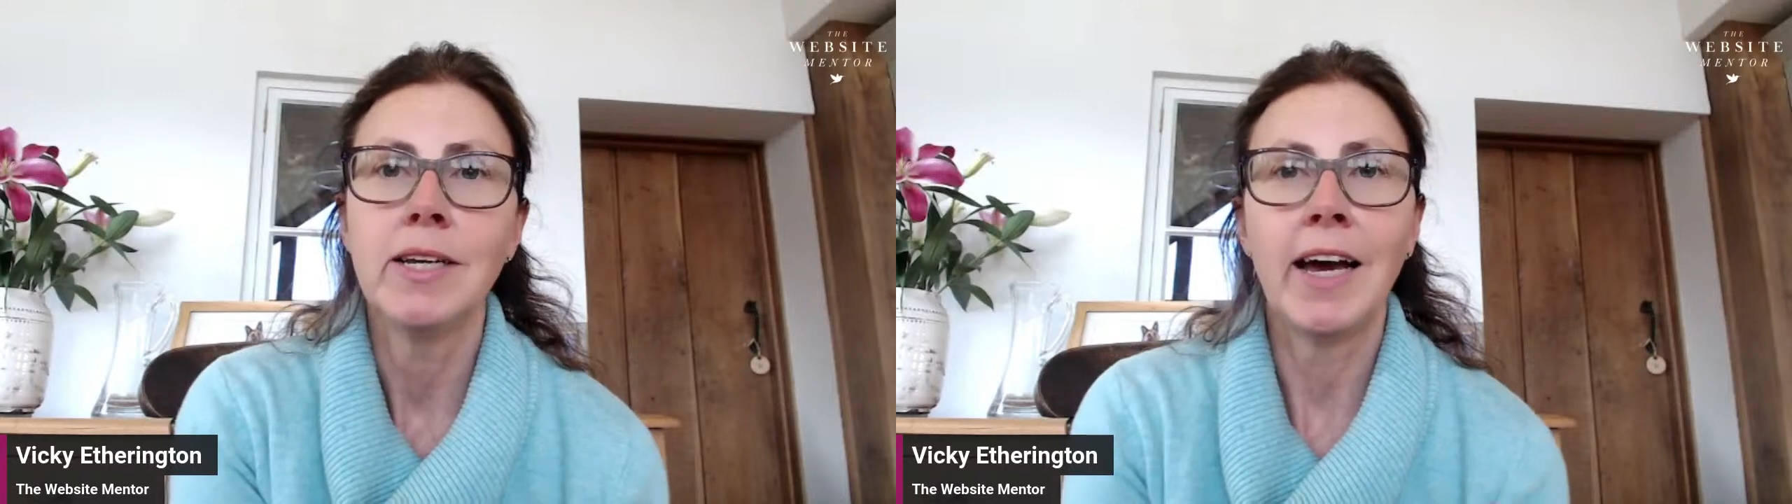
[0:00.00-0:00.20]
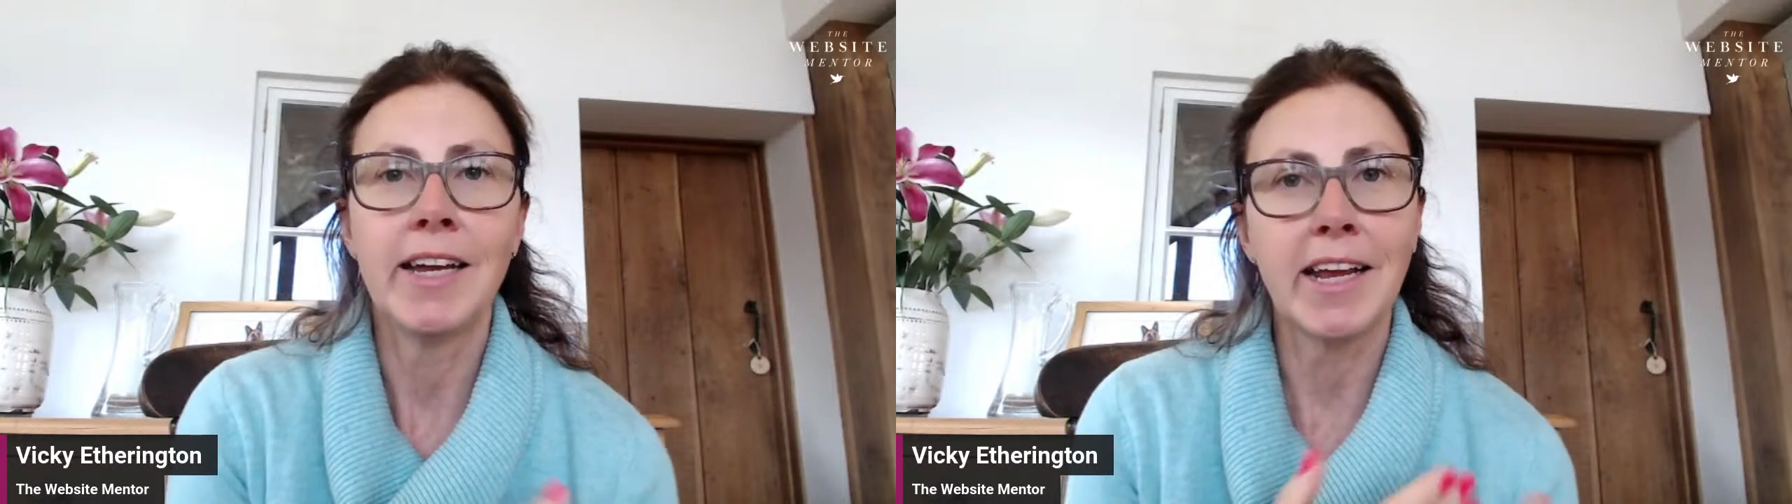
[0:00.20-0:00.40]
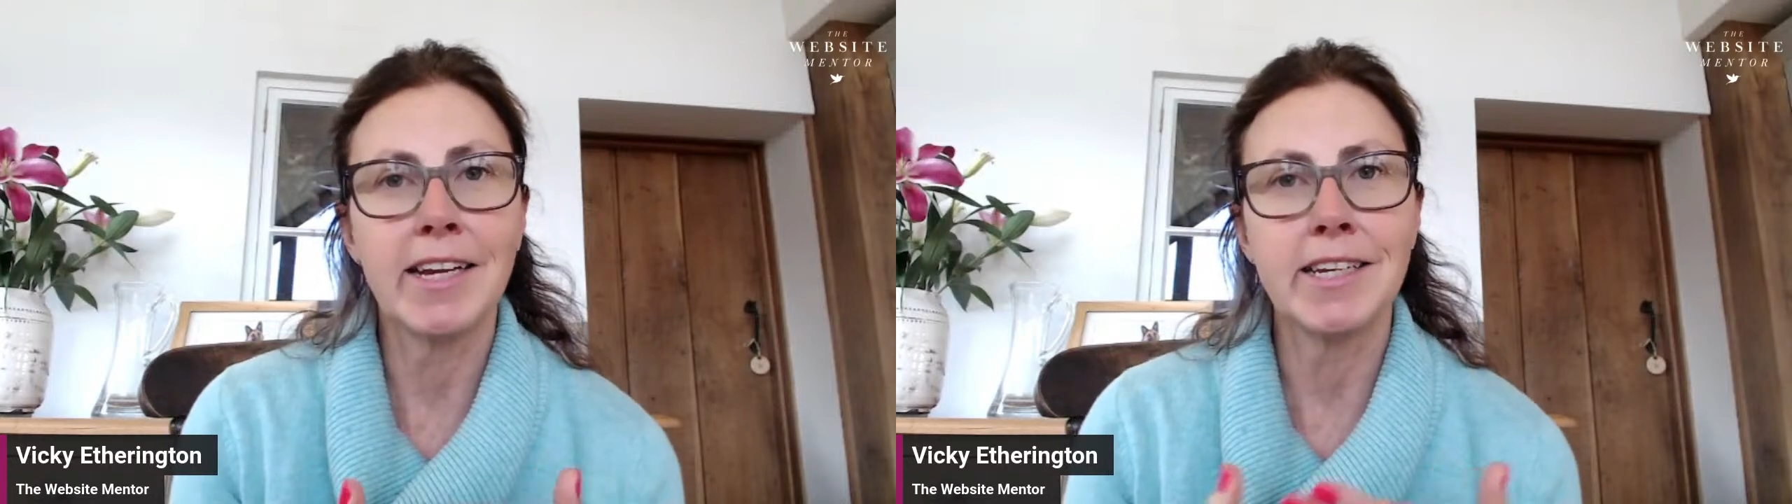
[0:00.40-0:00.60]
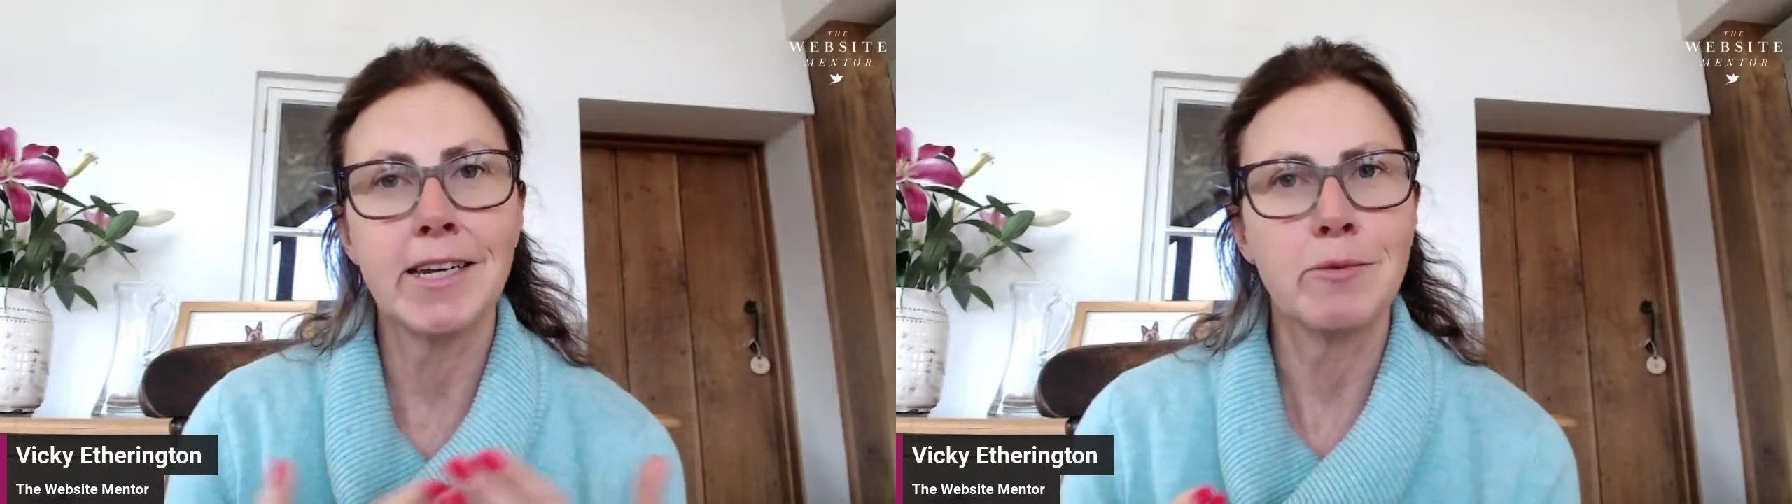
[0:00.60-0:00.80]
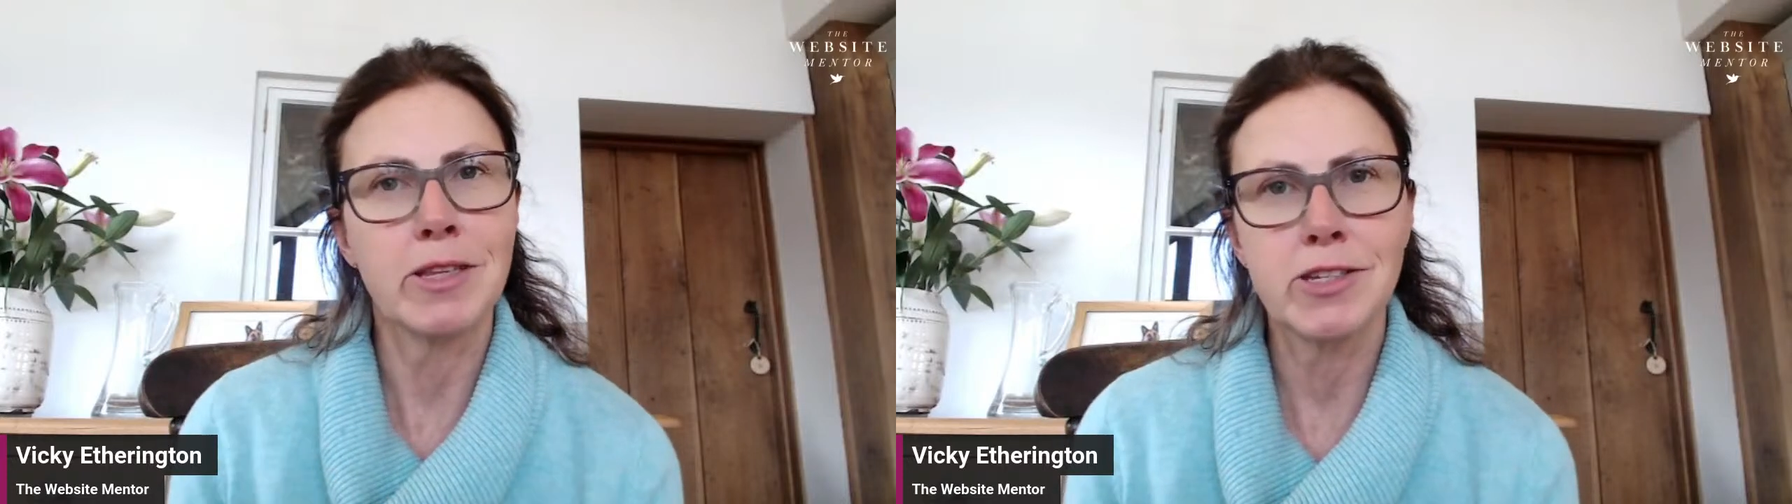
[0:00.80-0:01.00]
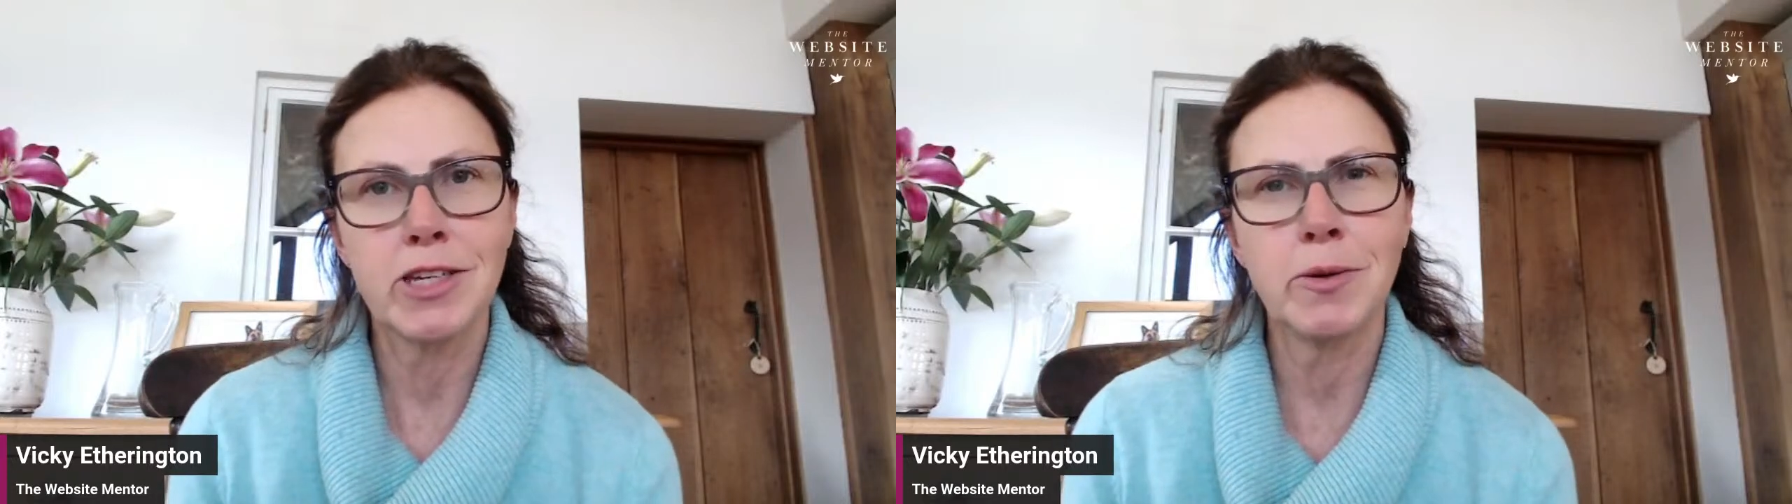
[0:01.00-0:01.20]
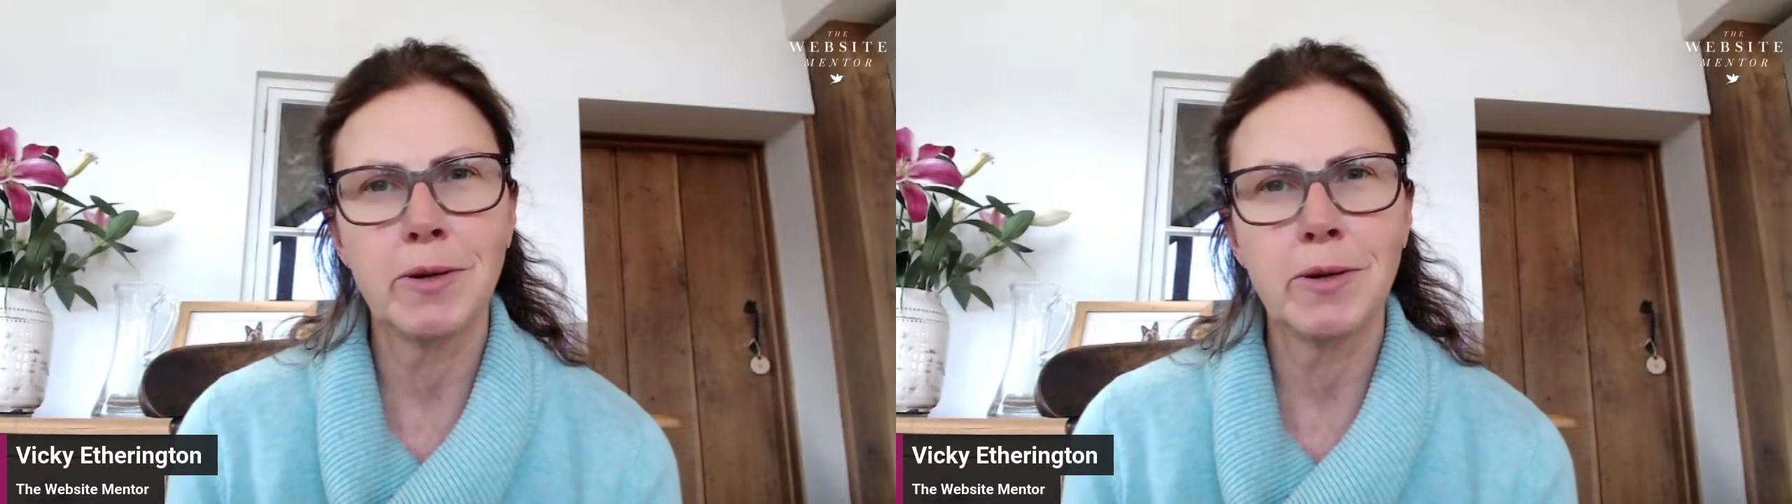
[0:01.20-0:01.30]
and I ended up with two.